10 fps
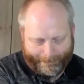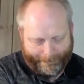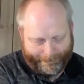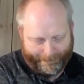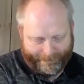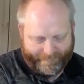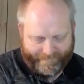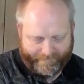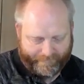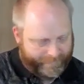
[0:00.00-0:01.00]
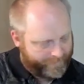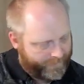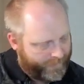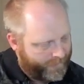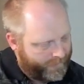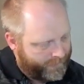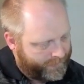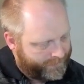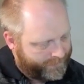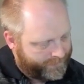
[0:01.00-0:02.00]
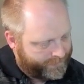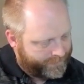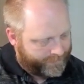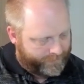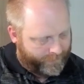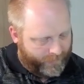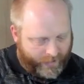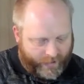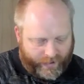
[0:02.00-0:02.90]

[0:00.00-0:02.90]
(silence)